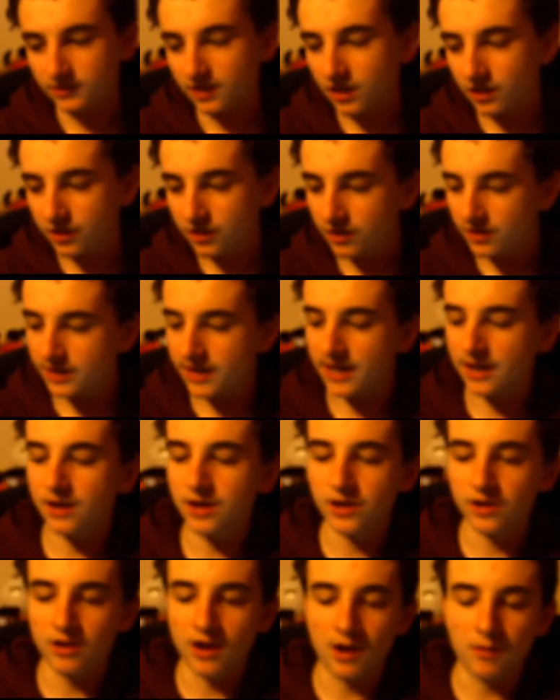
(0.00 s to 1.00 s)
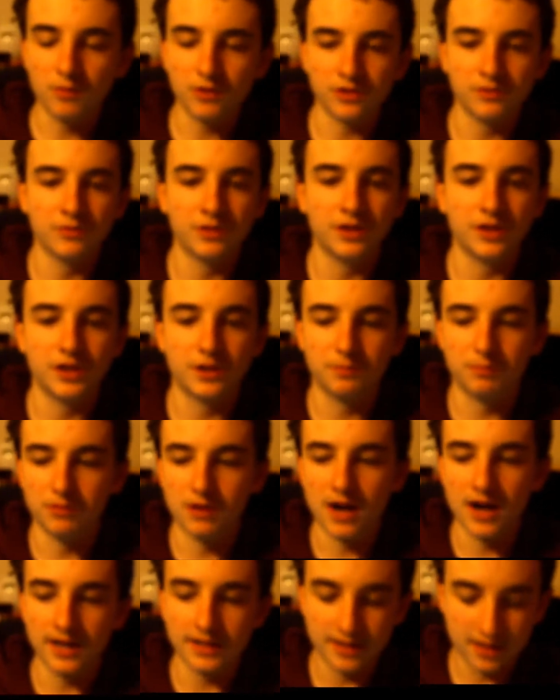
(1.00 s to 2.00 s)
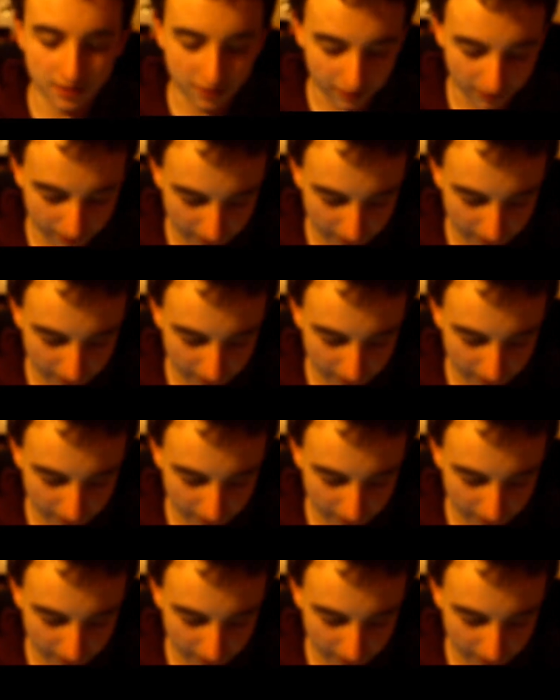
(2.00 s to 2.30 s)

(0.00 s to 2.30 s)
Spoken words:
a good character. I wasn't really surprised at her